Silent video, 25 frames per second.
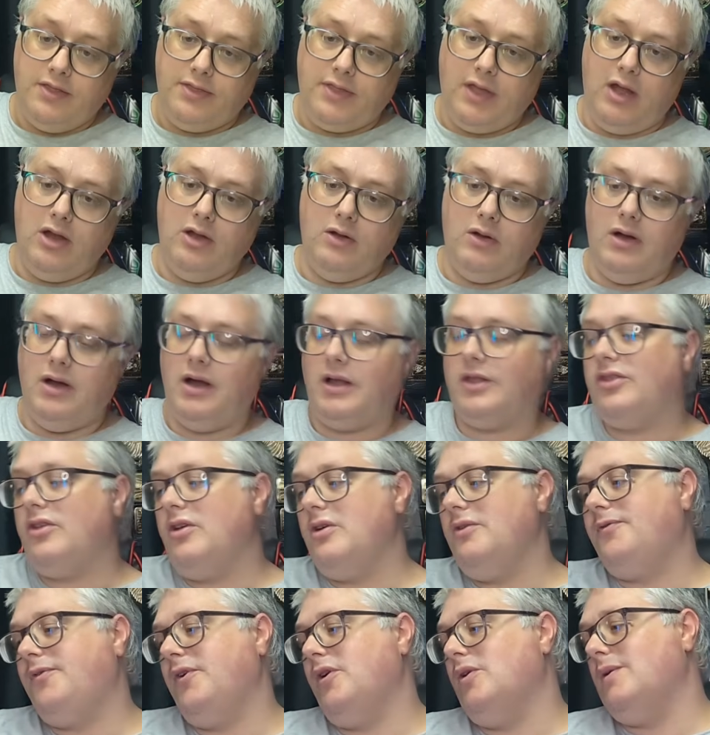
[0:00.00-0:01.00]
Though I
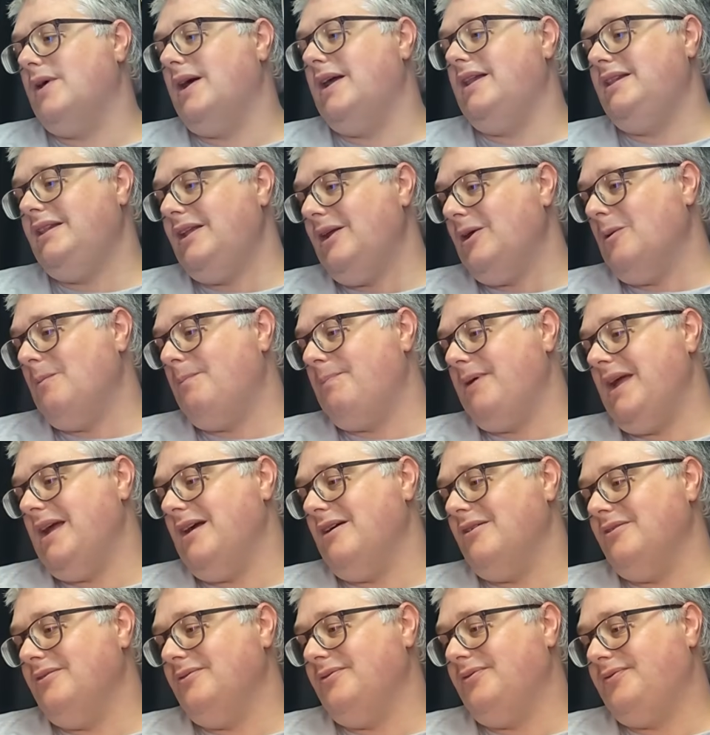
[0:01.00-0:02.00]
do feel a little
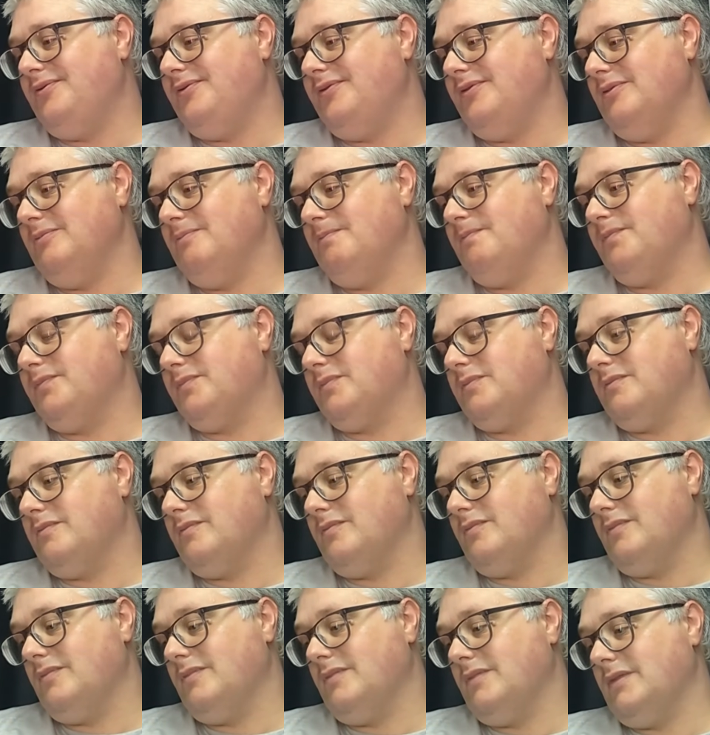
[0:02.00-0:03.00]
bit of
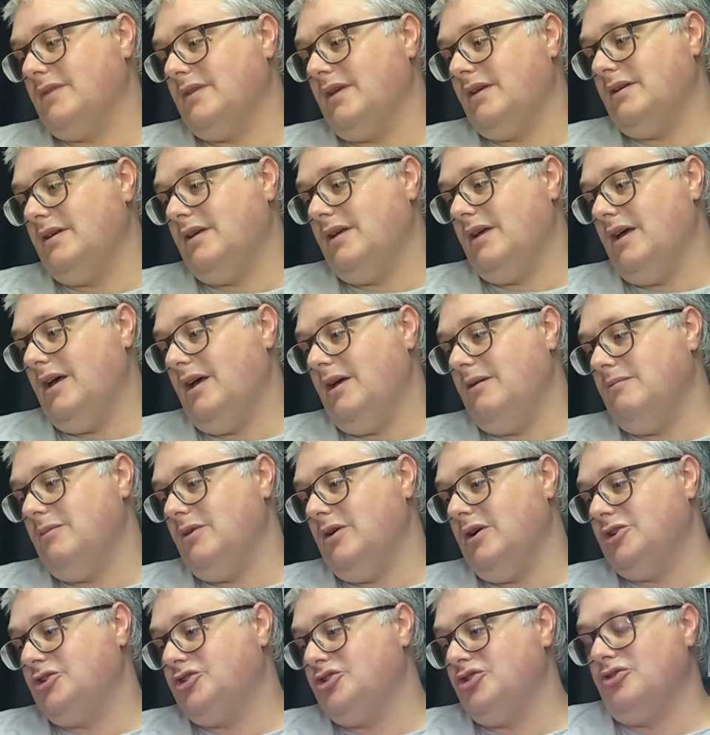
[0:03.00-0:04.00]

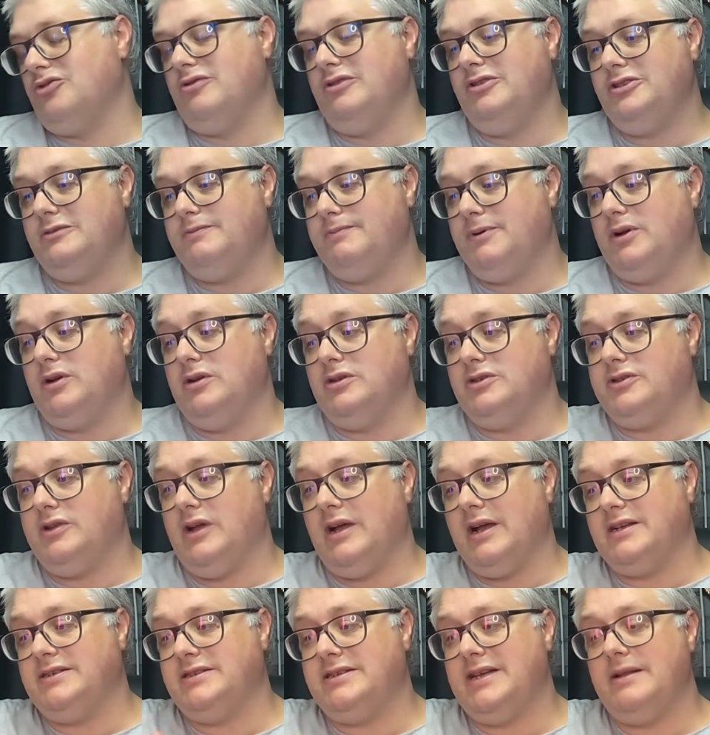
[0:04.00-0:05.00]
assurance, because
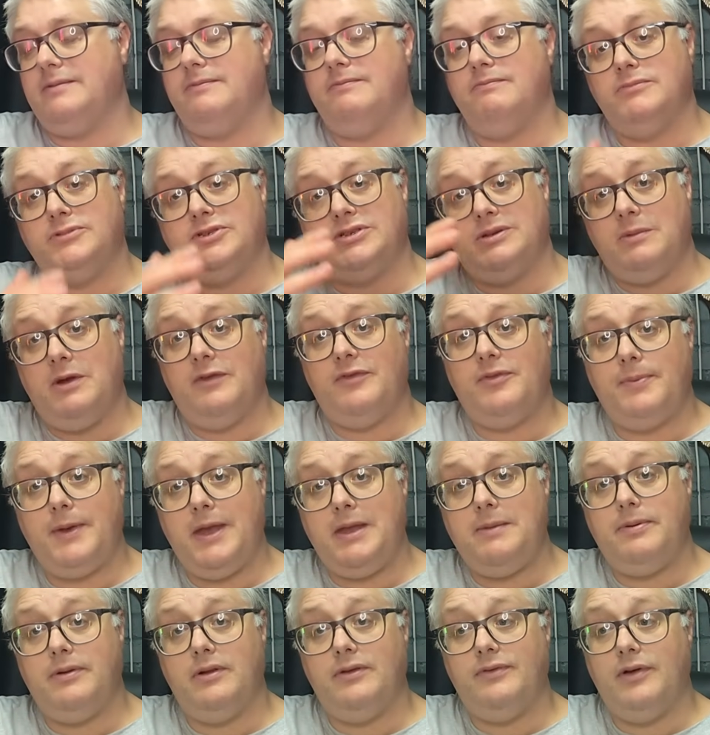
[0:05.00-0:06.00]
like I said, some other
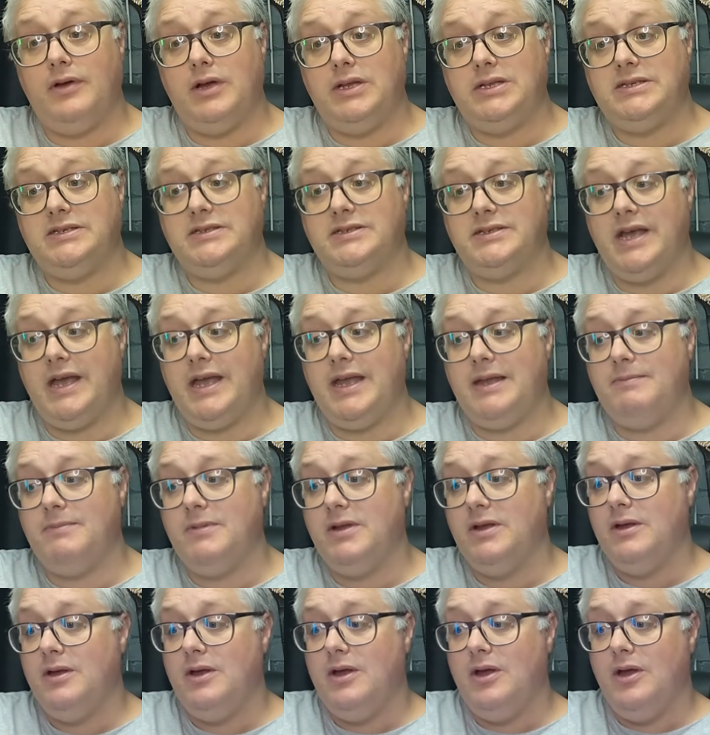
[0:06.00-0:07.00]
people have heard the
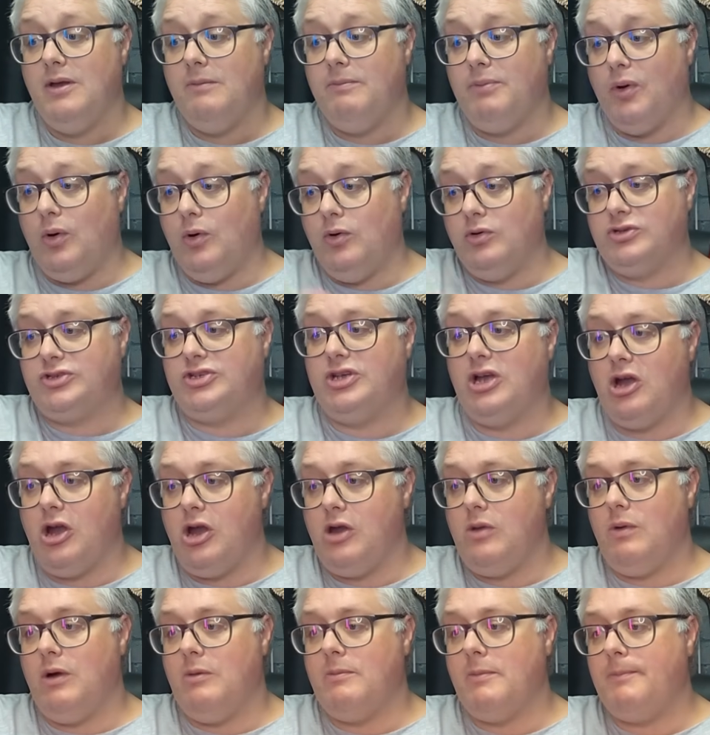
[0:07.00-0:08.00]
same, but
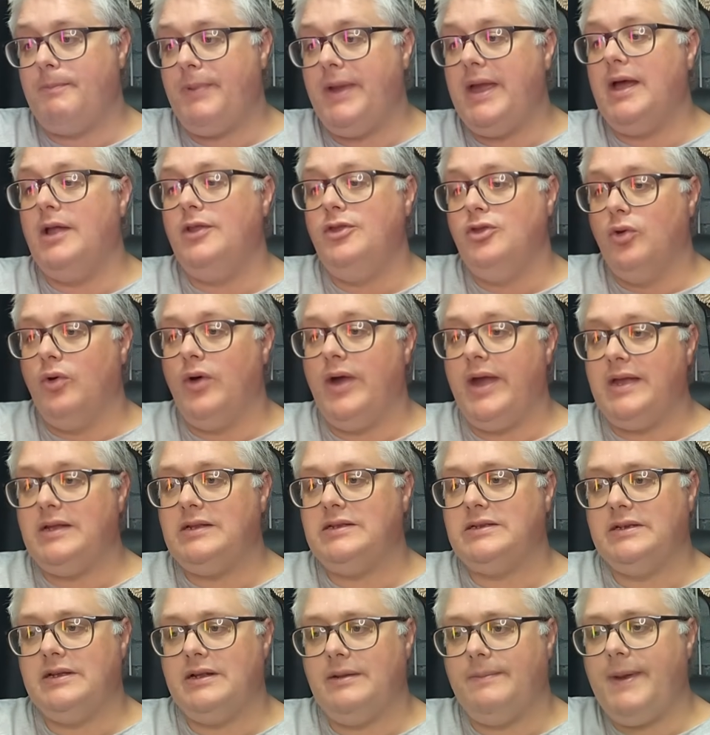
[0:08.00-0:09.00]
also I'm a bit
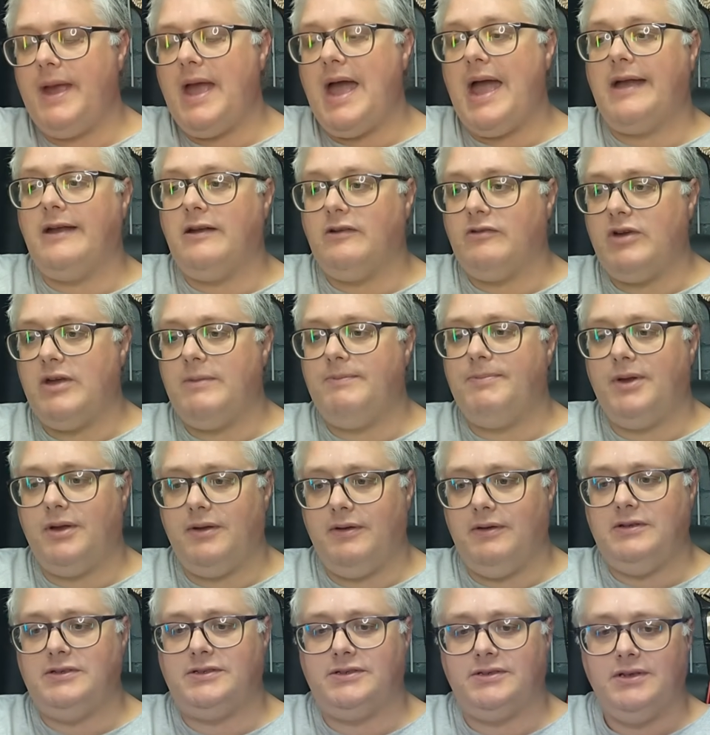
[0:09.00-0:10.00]
annoyed and a bit angry
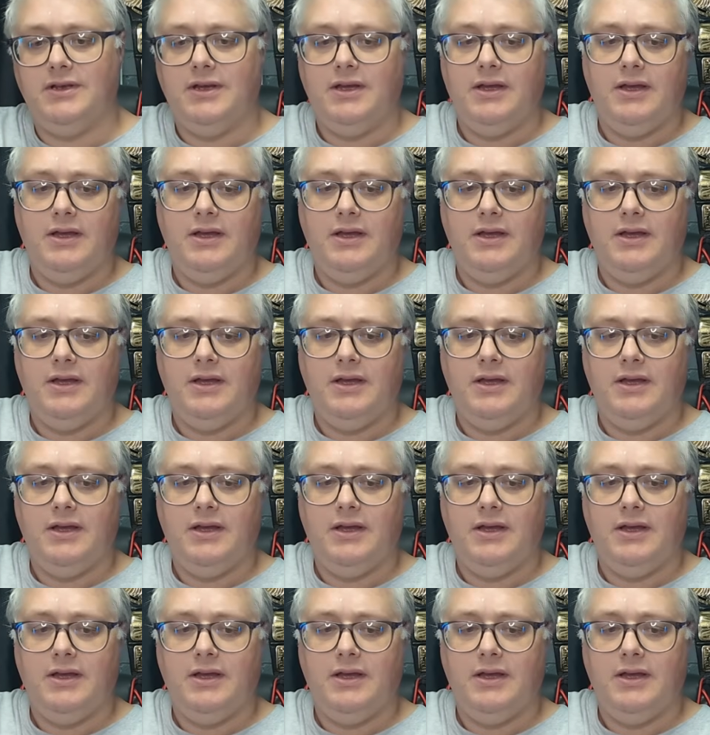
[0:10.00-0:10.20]
because